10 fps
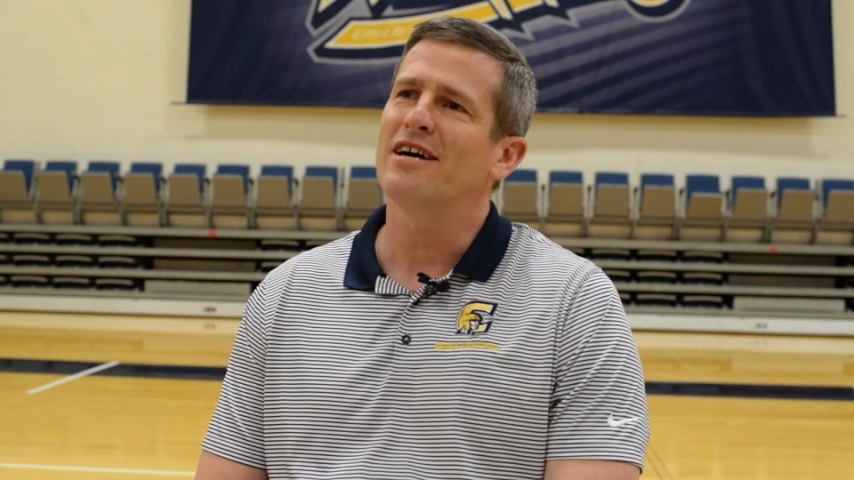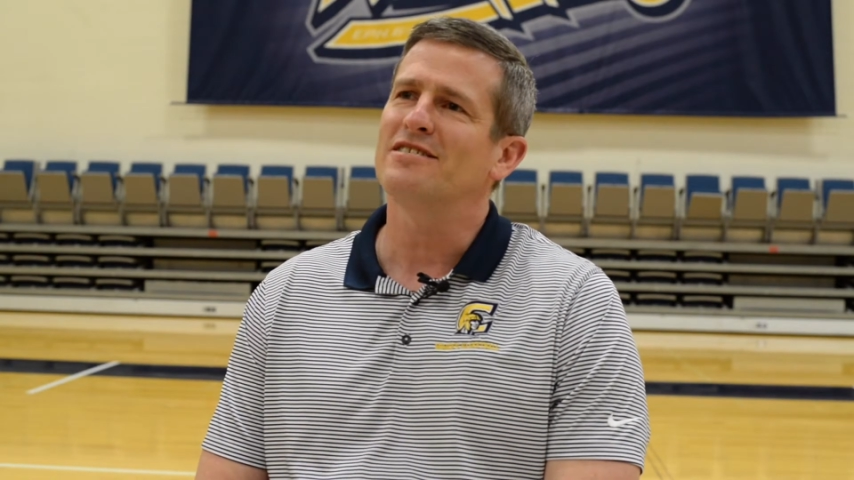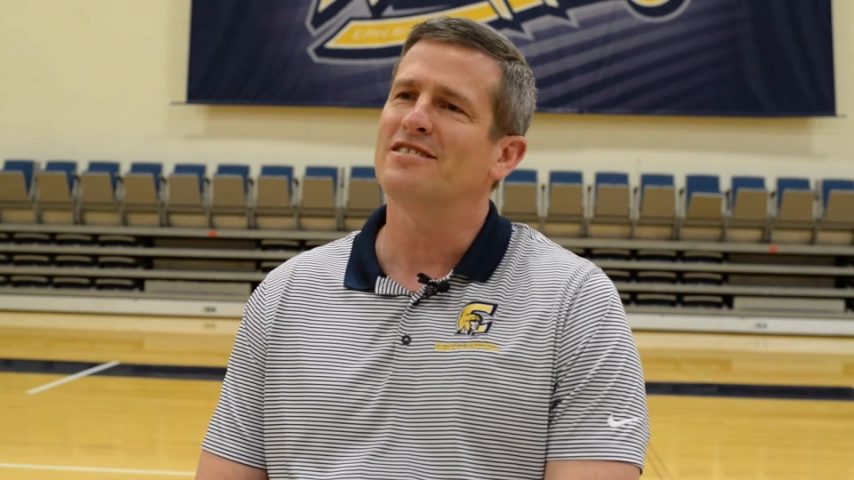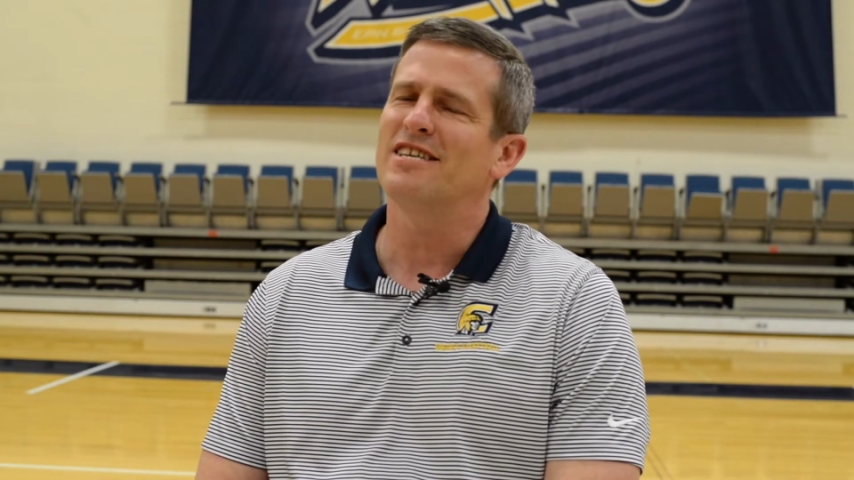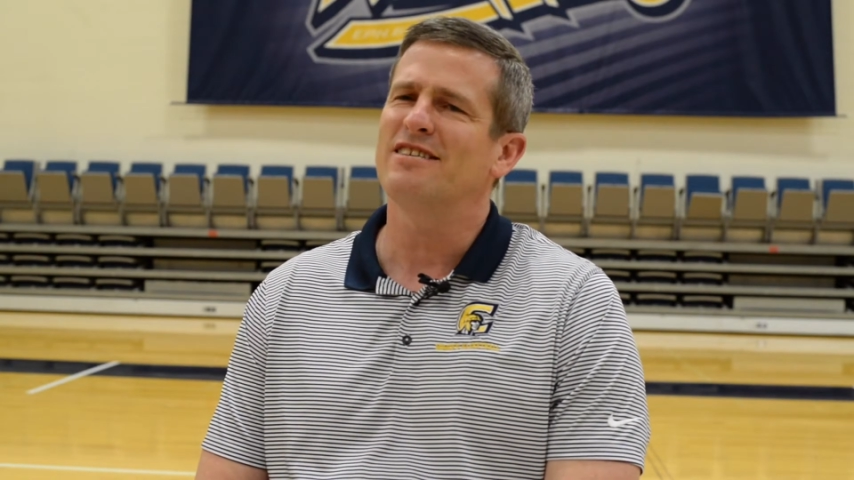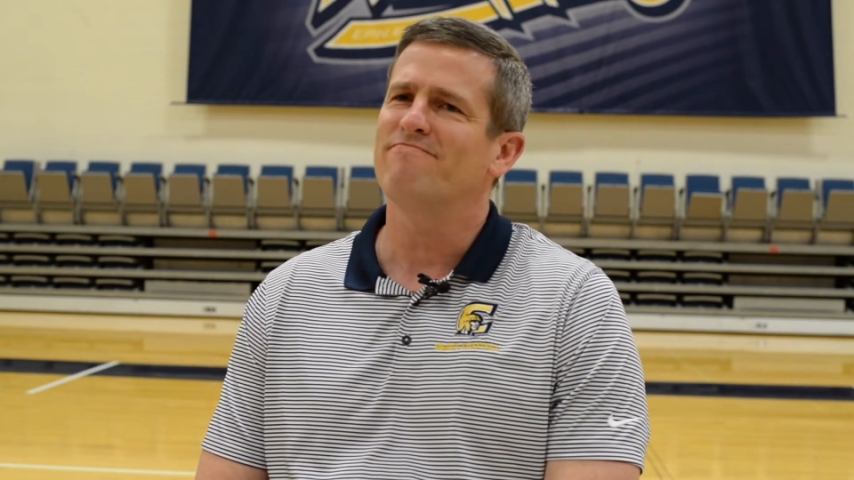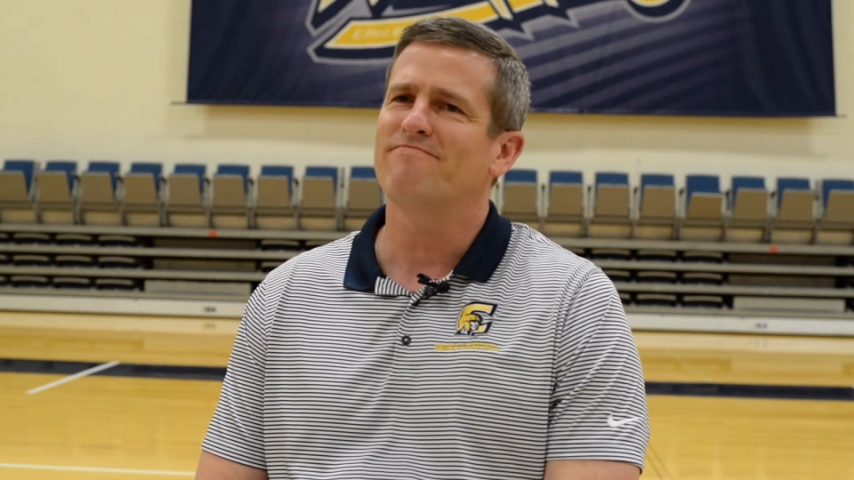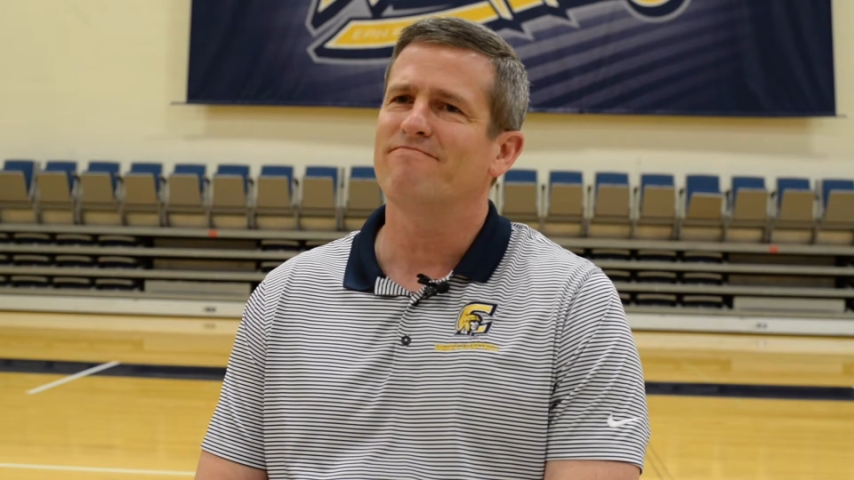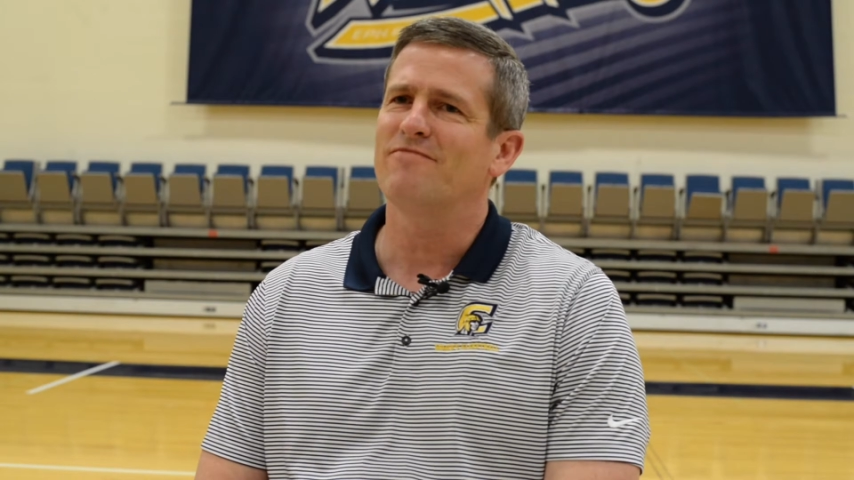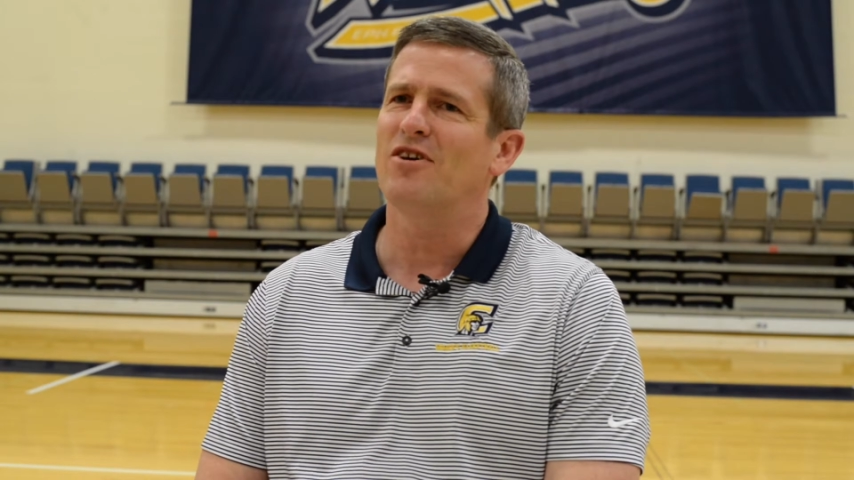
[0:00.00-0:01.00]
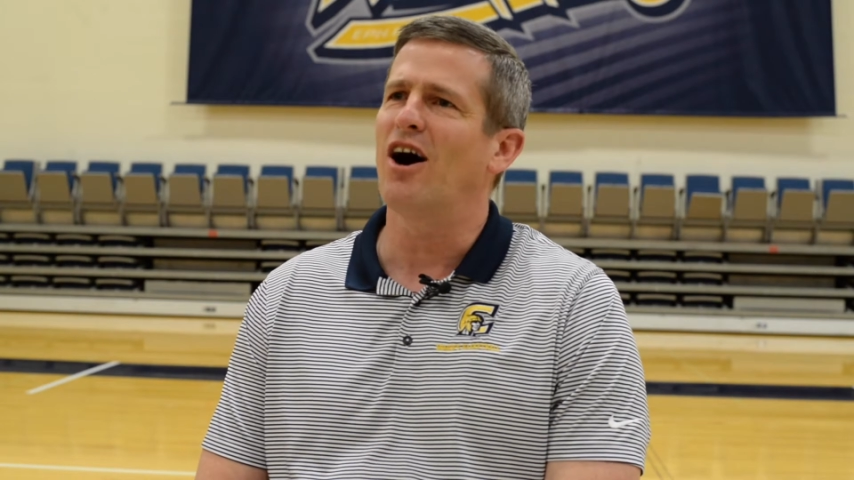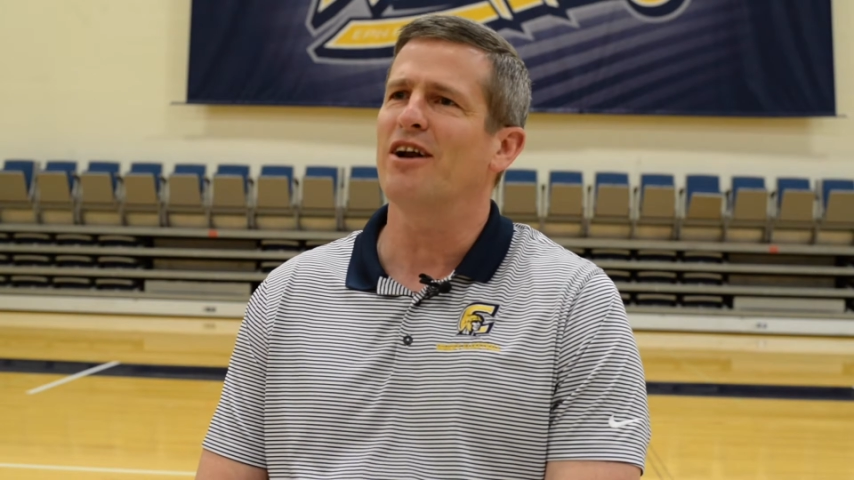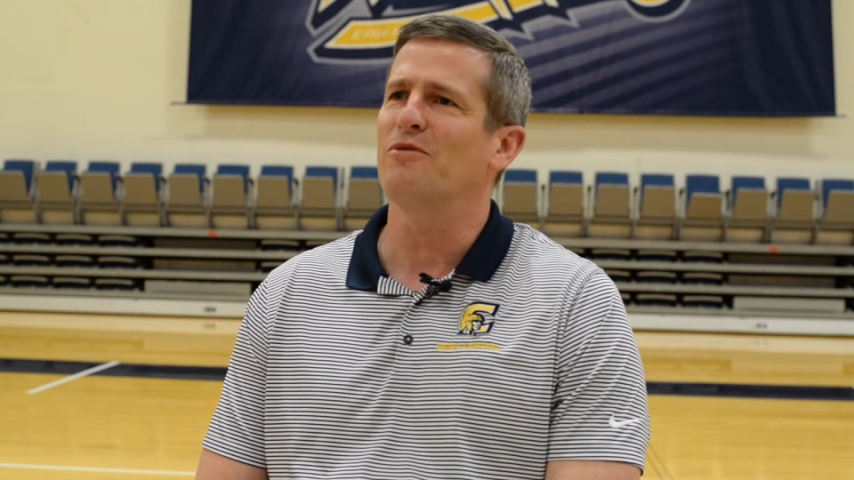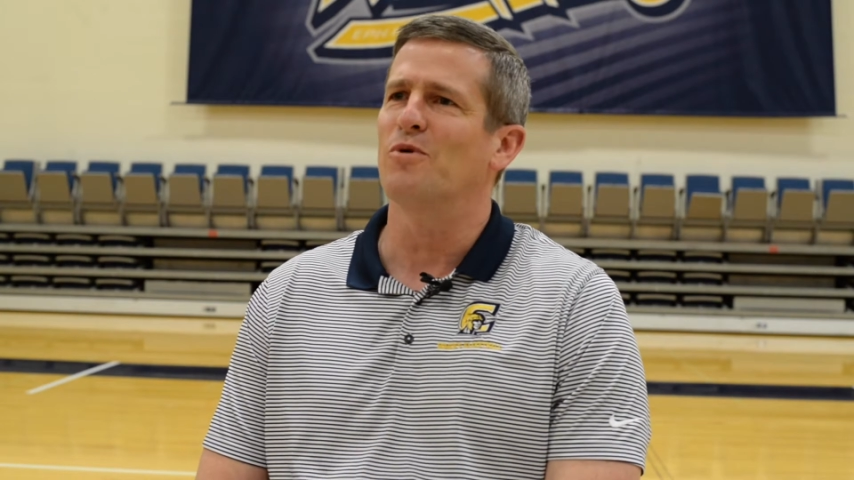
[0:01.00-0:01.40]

I see God at